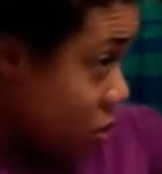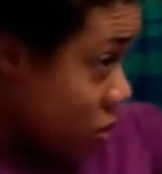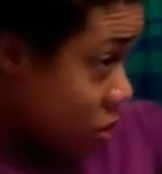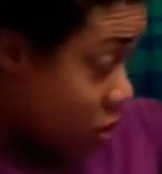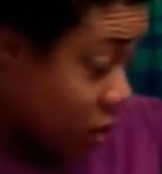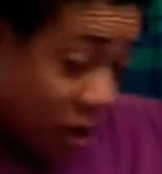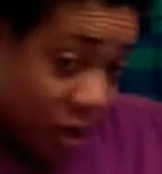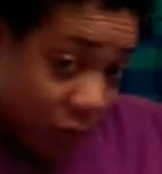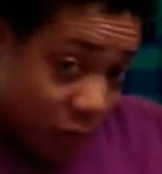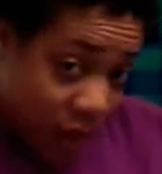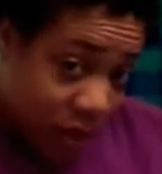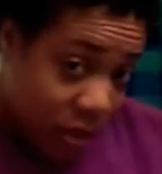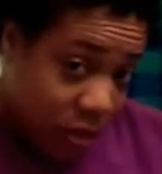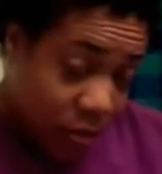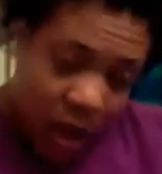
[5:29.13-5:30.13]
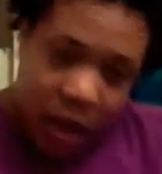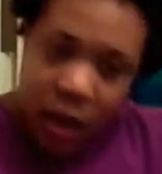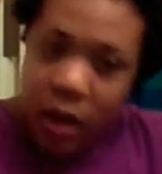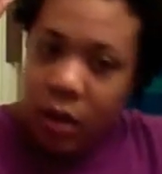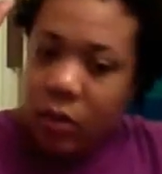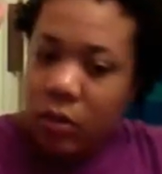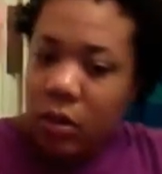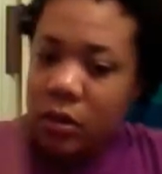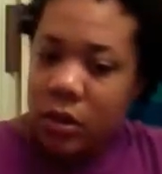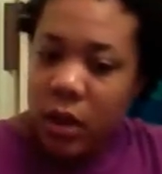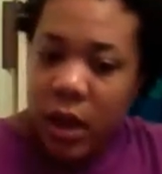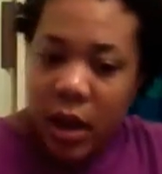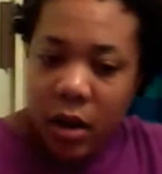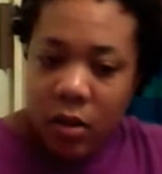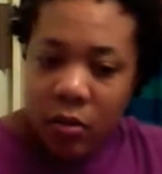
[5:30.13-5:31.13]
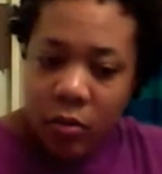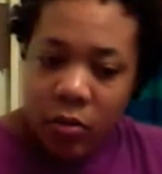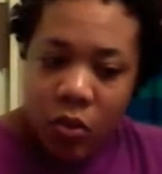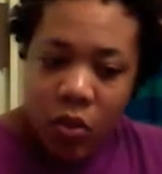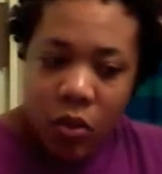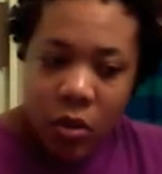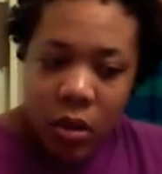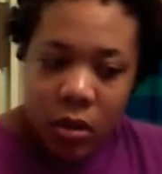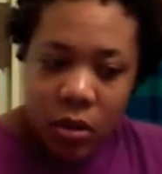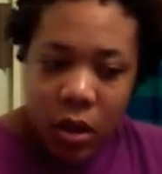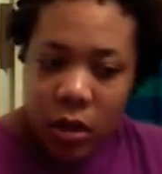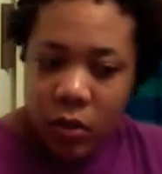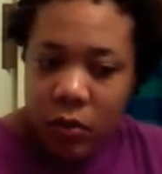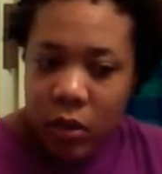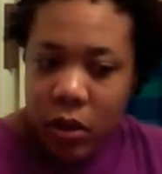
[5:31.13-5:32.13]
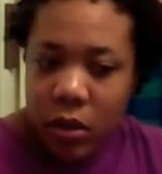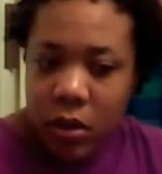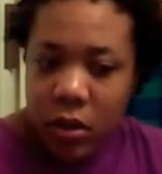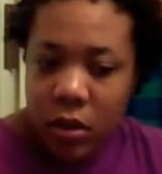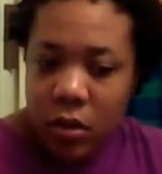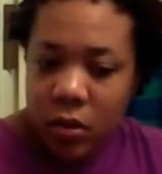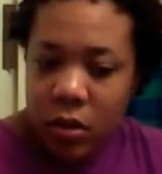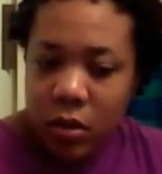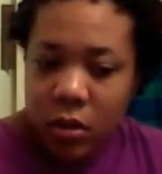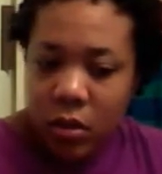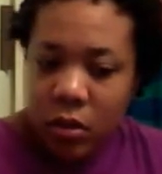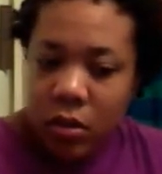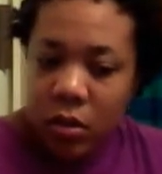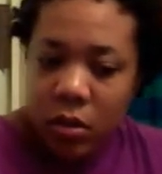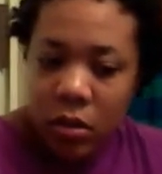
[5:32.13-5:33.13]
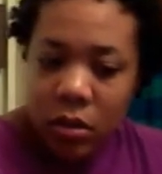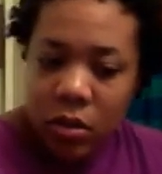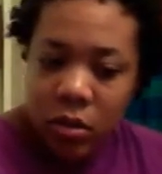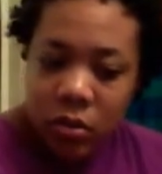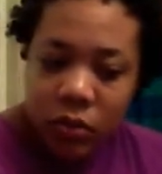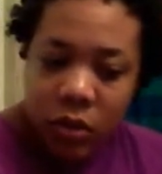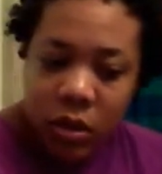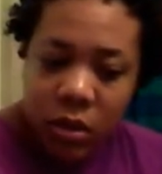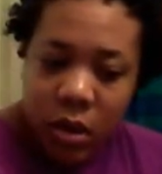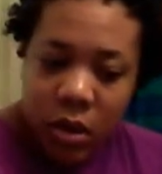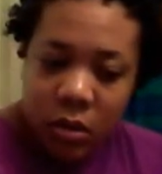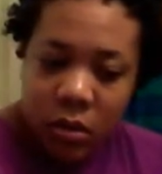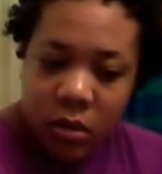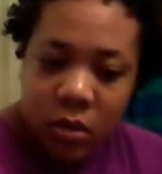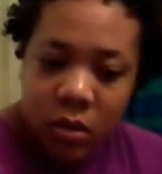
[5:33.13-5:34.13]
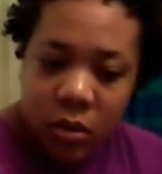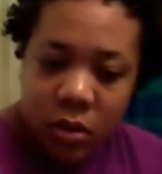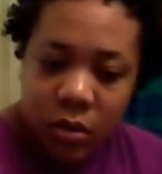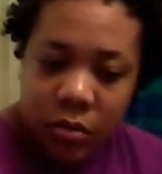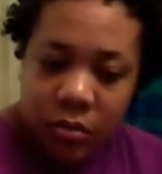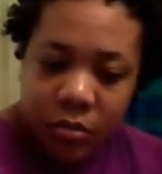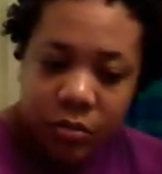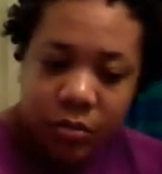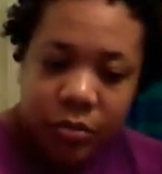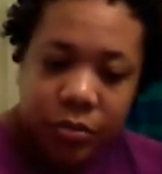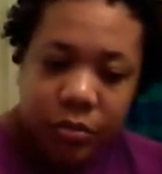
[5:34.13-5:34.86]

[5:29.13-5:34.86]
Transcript: I can't wait till my hair grows out more so I can really get a good twist out because